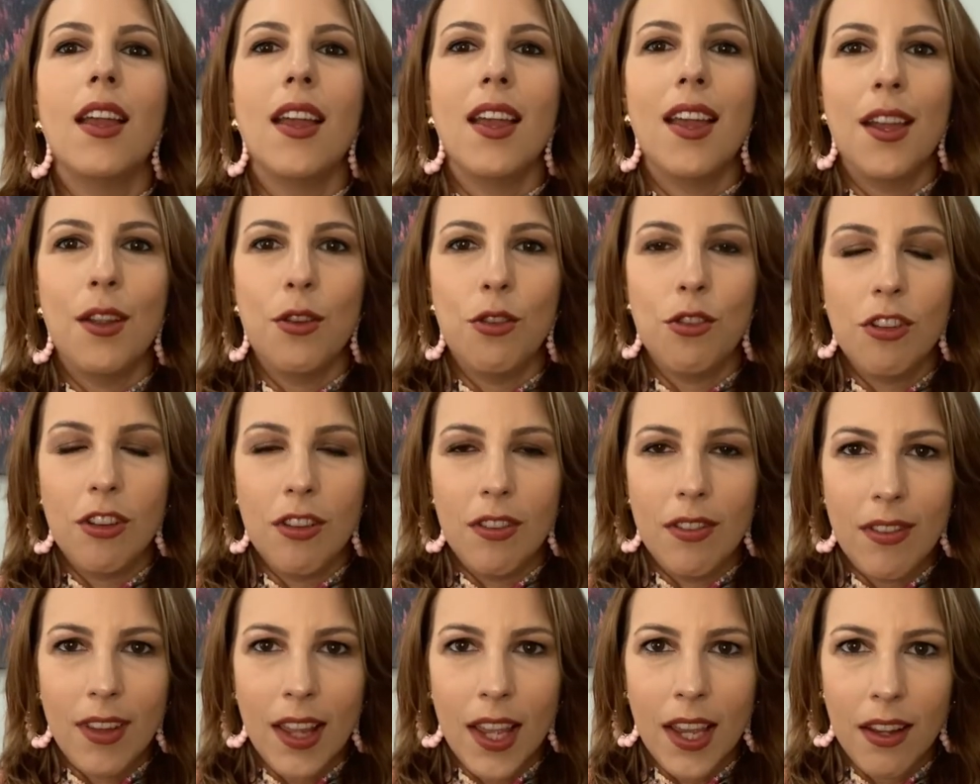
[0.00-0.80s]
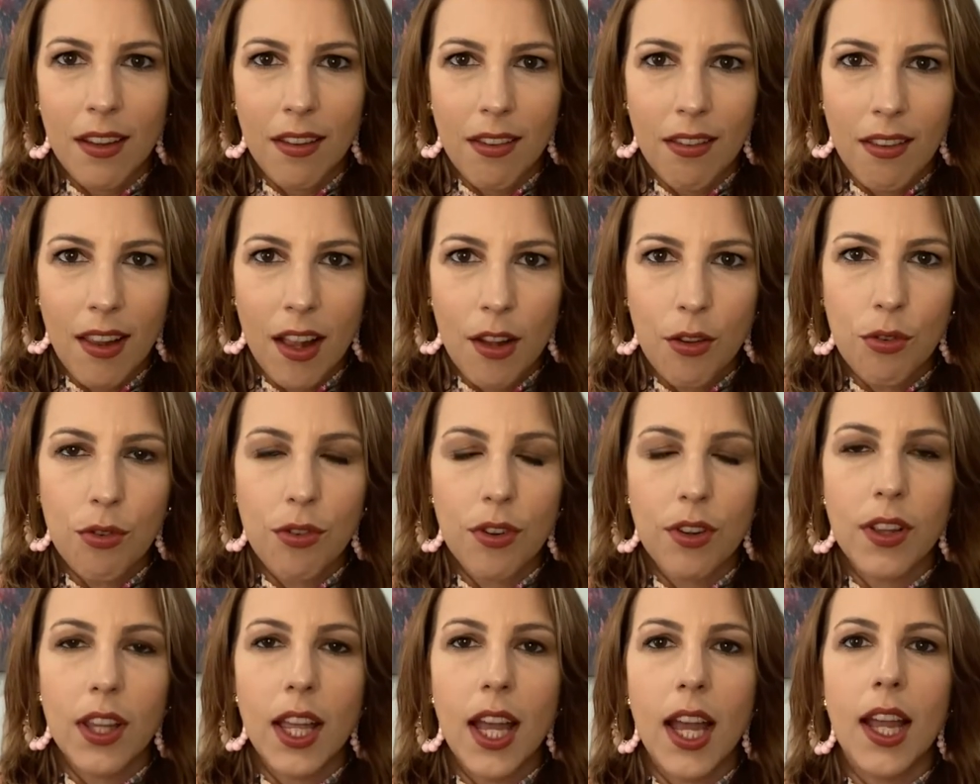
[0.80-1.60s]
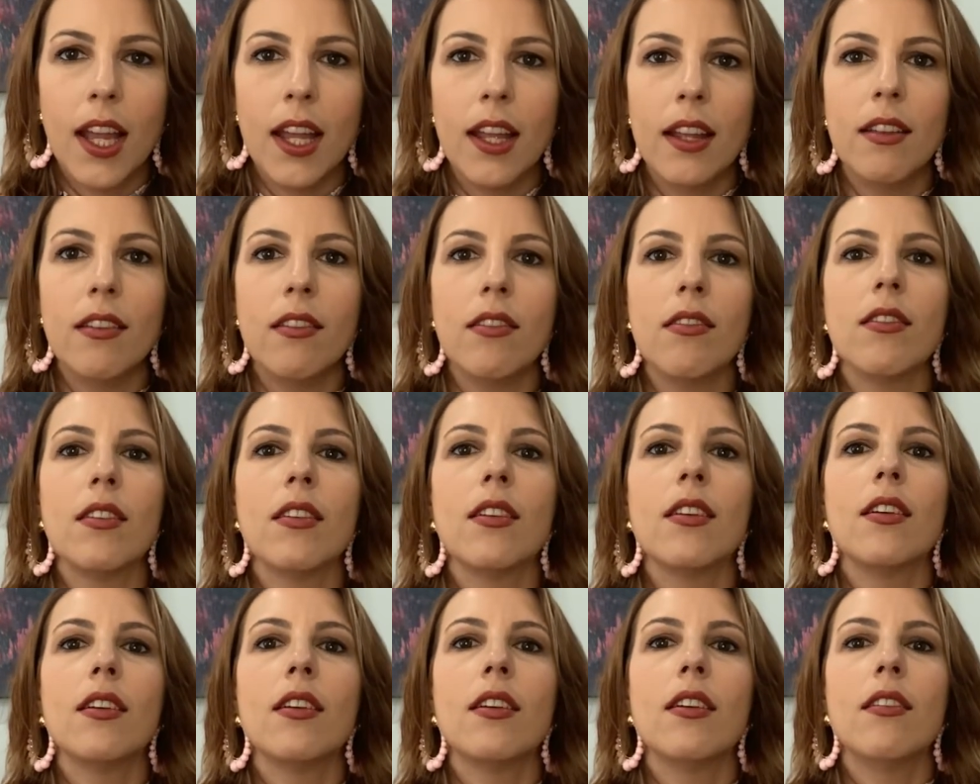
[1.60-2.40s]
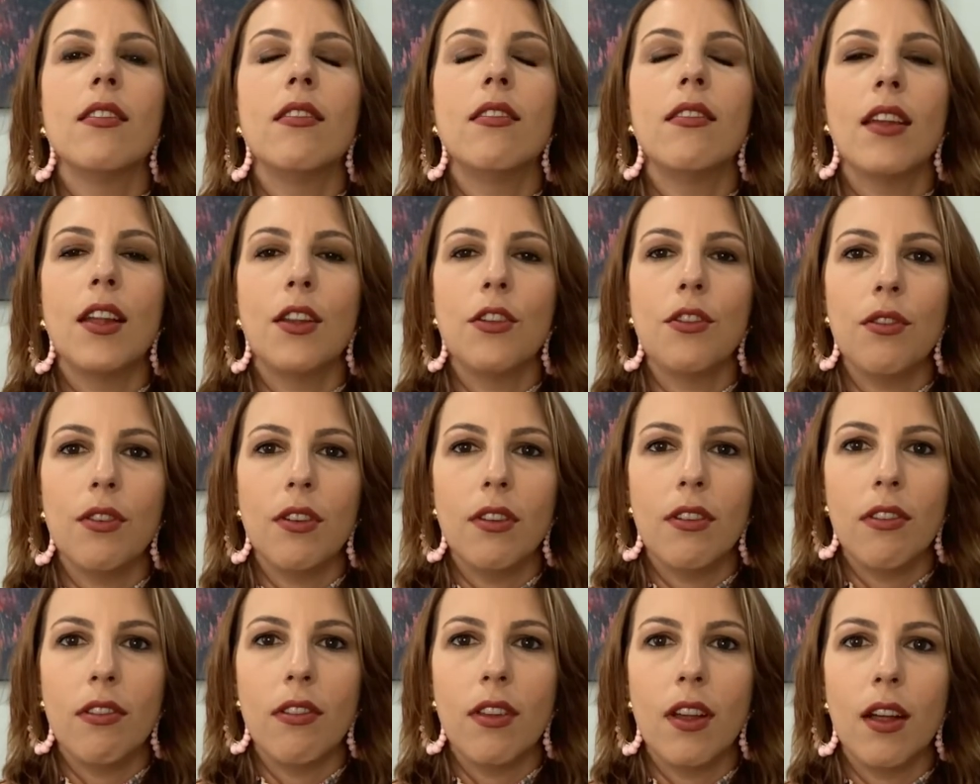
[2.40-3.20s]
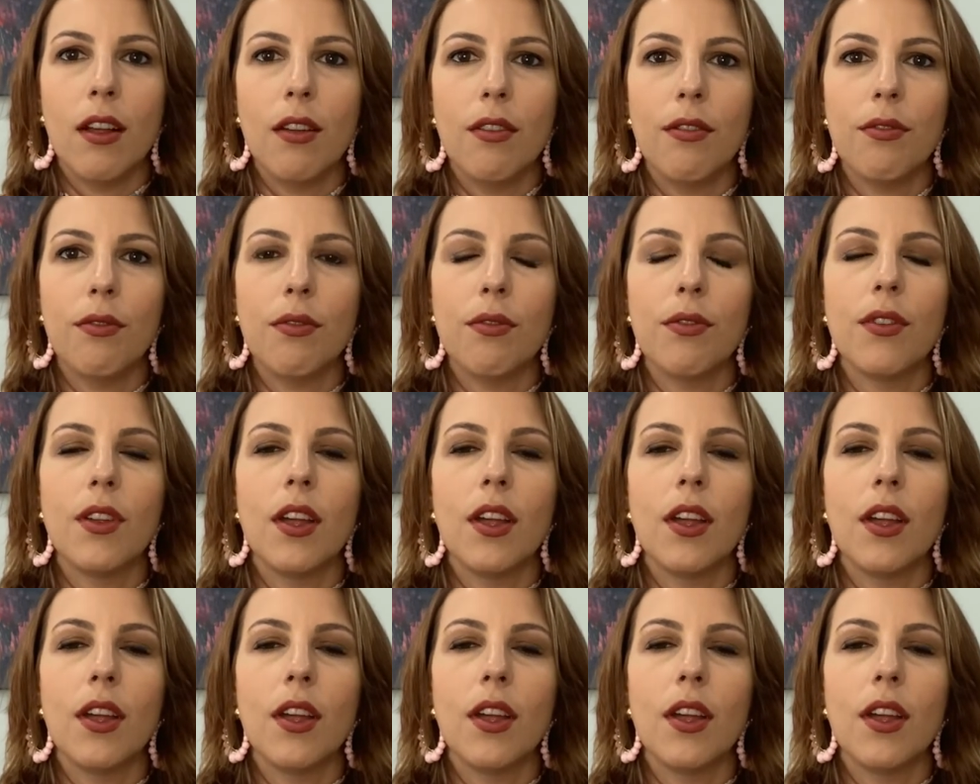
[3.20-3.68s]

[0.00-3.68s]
And she's saying center itself